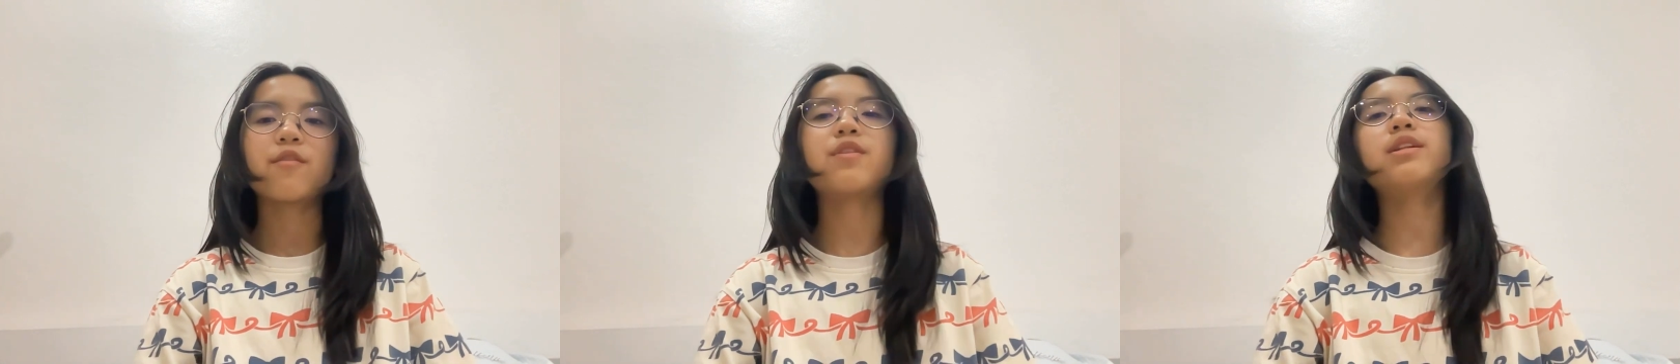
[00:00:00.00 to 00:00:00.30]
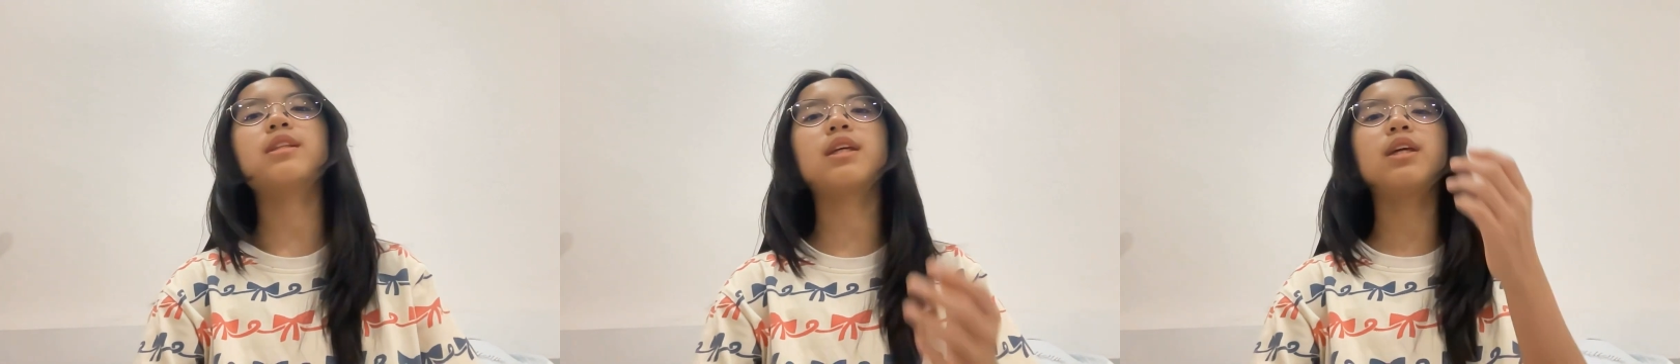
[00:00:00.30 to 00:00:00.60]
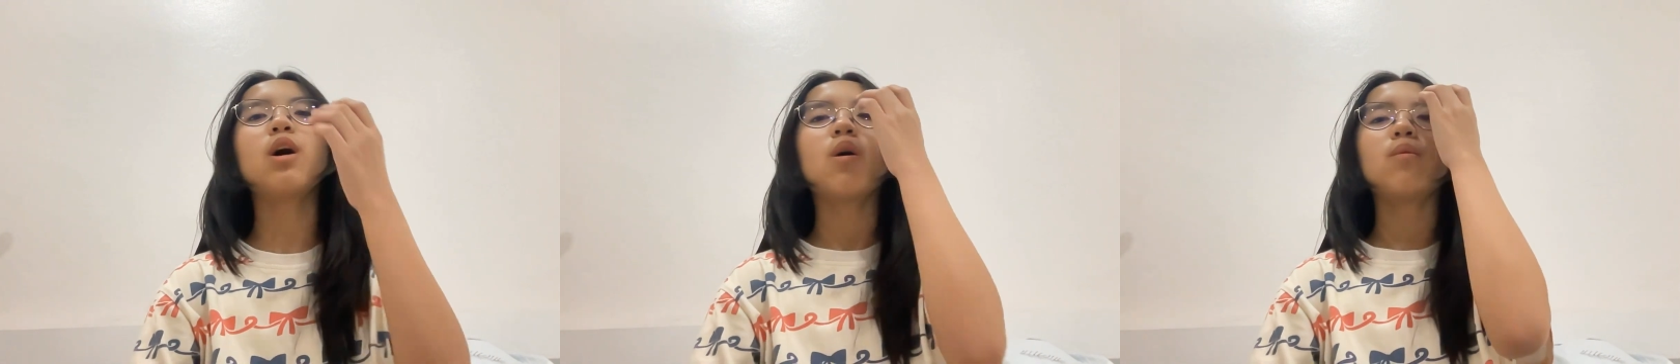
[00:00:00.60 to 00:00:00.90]

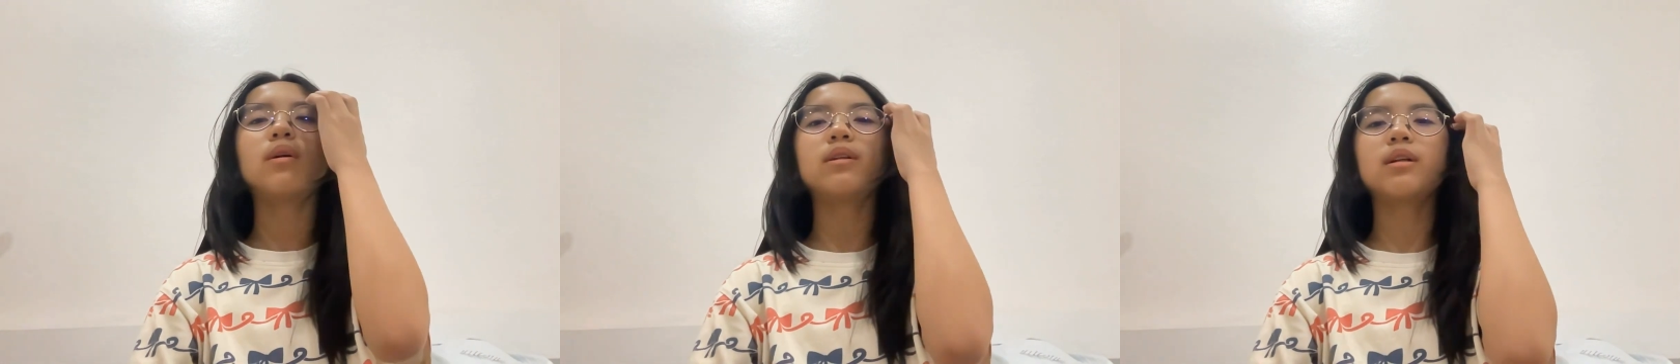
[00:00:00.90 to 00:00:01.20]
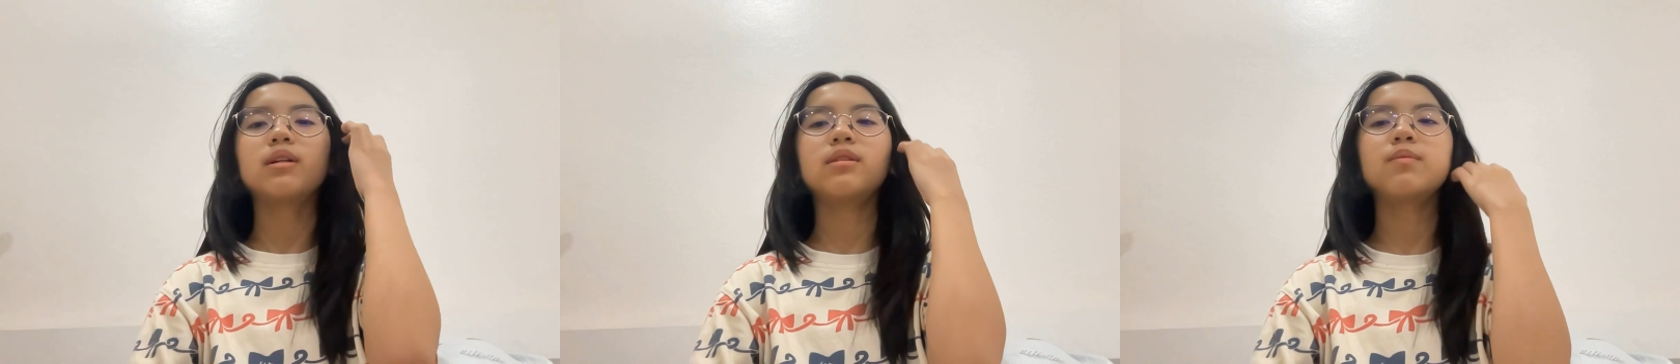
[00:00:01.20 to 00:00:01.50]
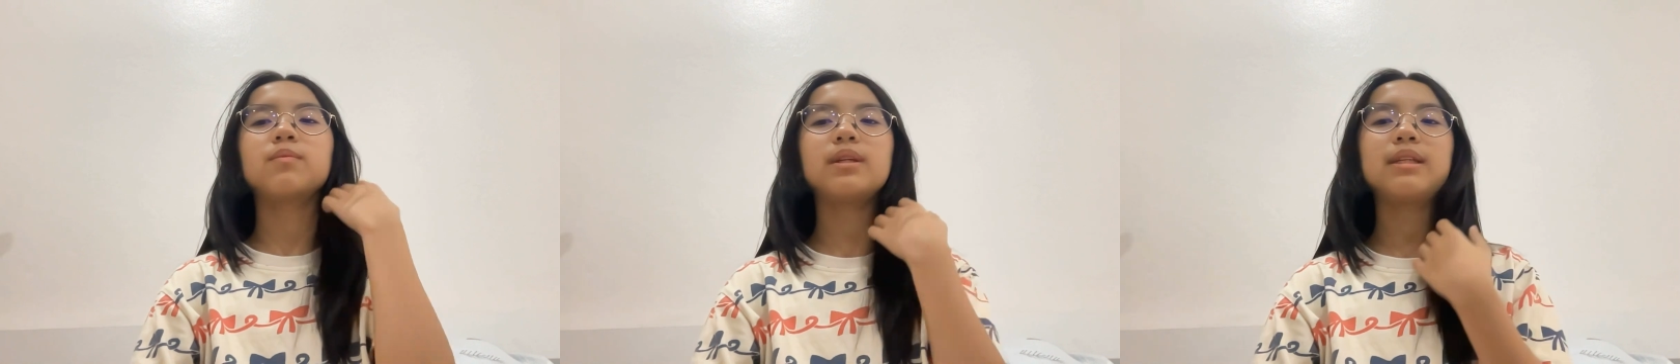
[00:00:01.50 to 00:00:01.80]
Firstly, what
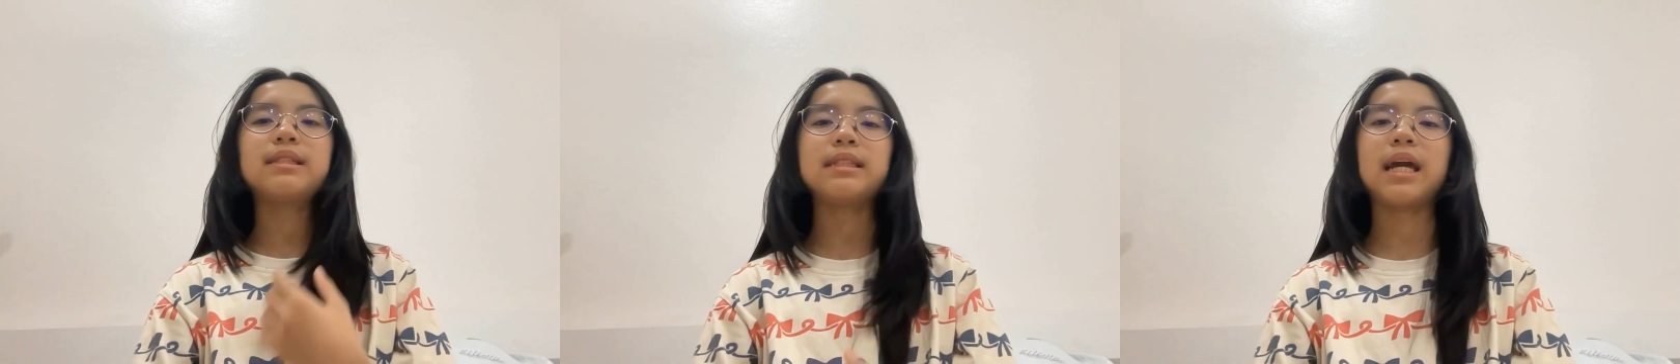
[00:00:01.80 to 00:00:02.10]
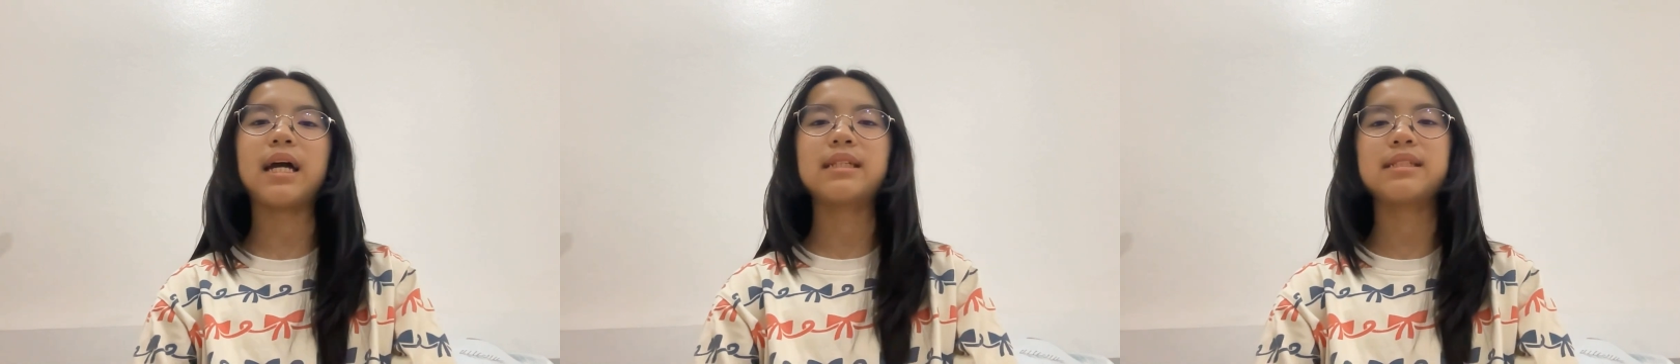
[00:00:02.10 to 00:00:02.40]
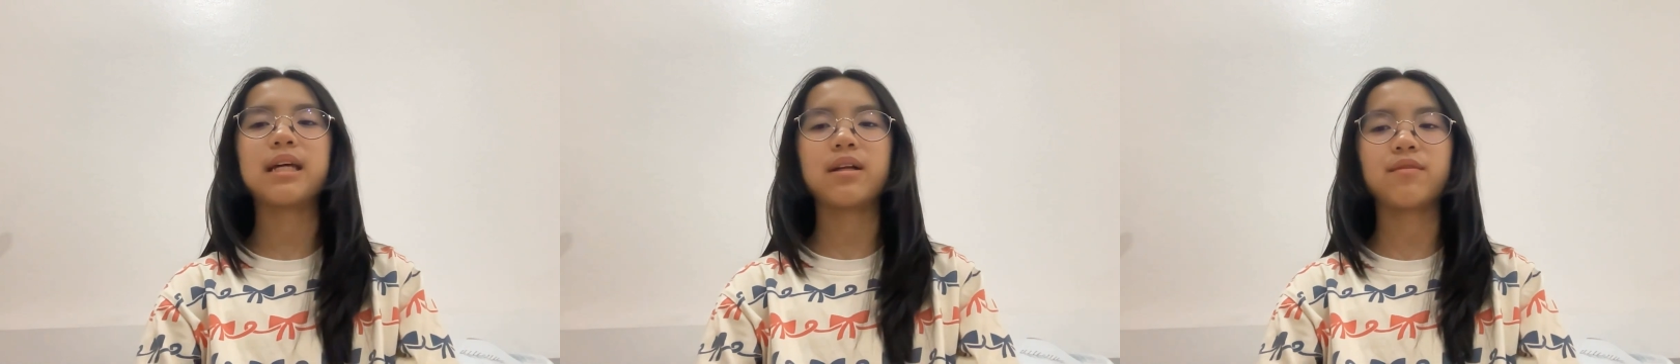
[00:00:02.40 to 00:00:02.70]
does BTS
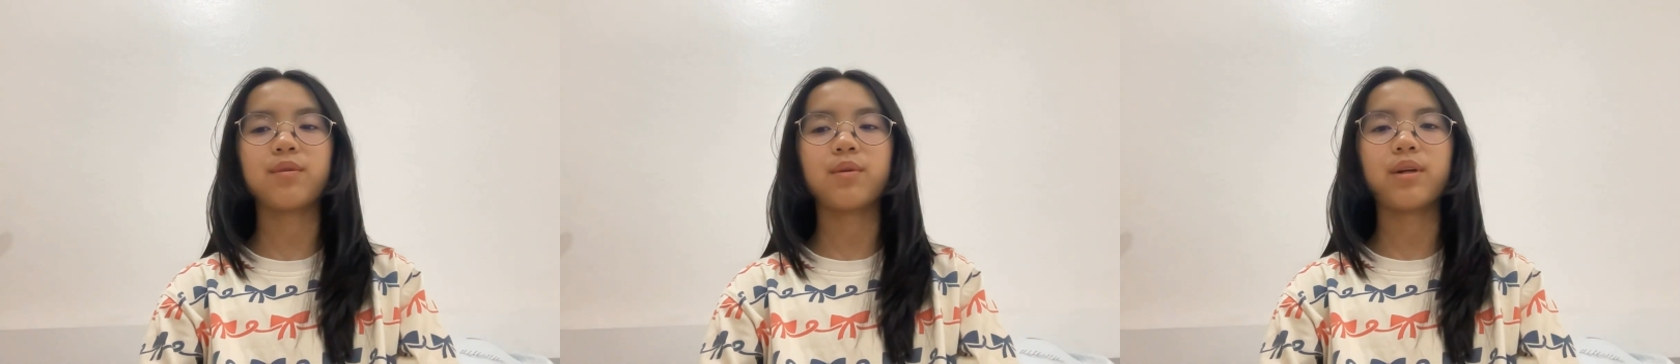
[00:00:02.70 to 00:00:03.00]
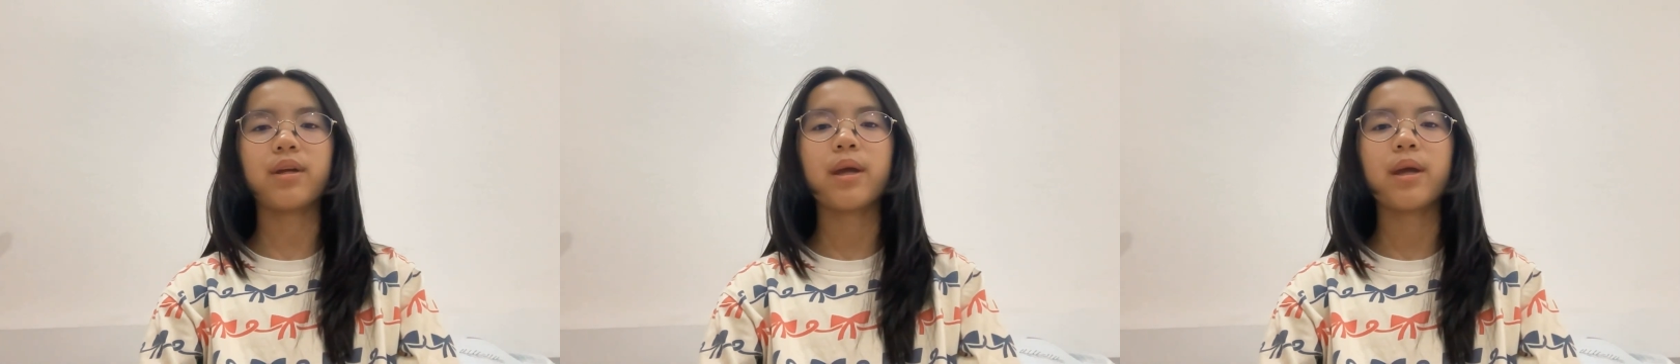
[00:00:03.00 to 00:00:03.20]
stand for?